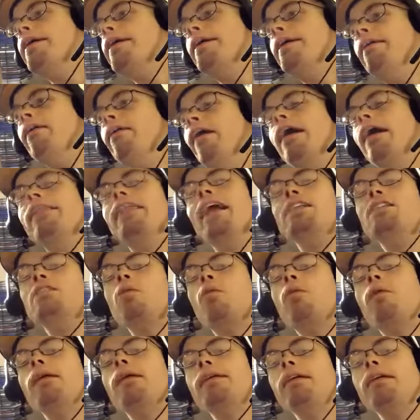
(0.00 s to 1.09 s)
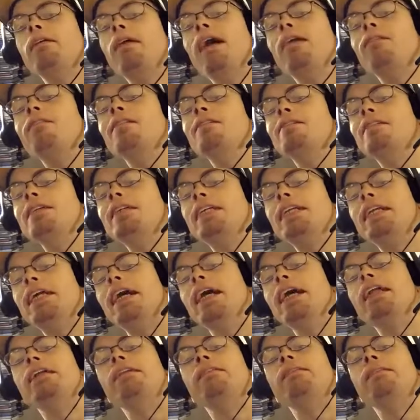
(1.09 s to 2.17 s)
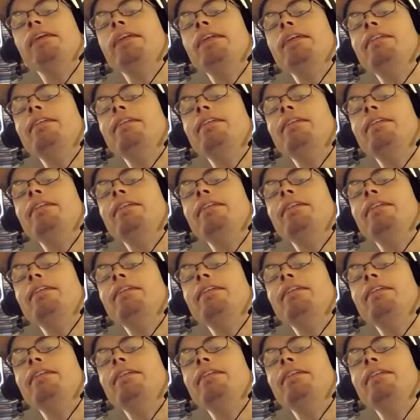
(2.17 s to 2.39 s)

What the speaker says: That's the one you haven't seen yet. You need to see